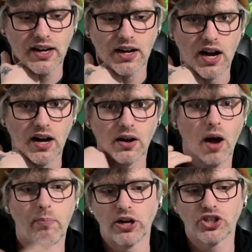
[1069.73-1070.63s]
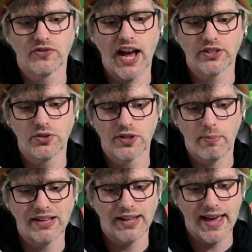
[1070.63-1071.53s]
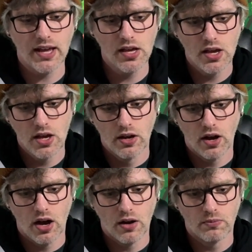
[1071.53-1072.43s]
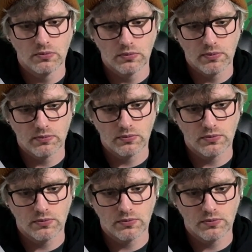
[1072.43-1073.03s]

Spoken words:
a bunch of tattoos on my leg. Um,